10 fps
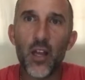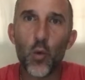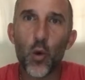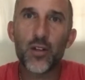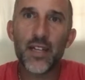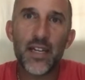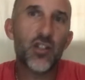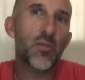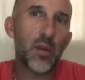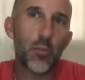that we're
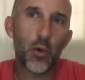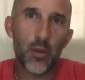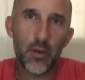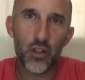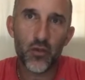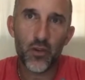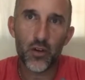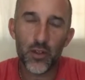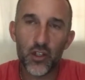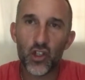teaching people in the mission
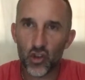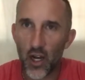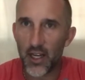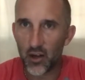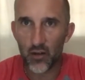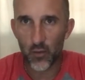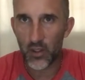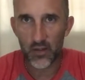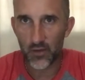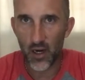field, is to try to hear the
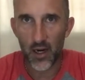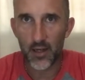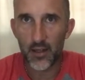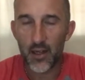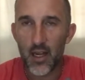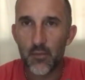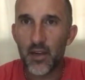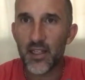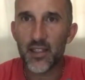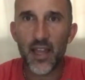voice of God.
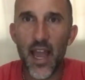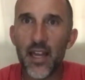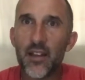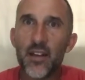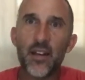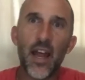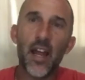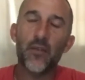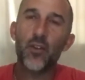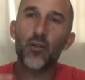Because at the end of the day,
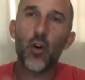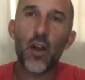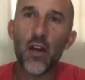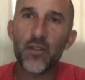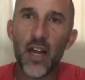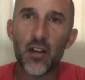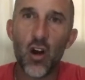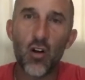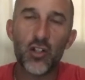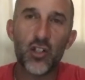if you don't have
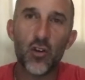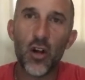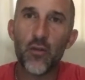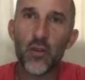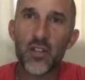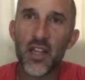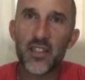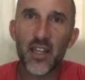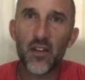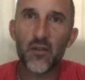technology, you don't have those things
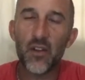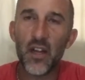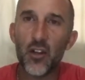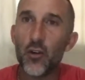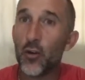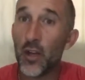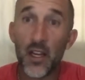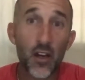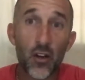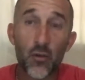that can feed you, you need to
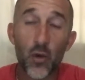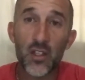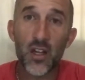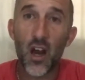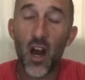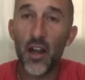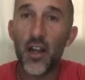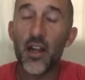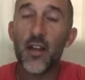hear the voice of God.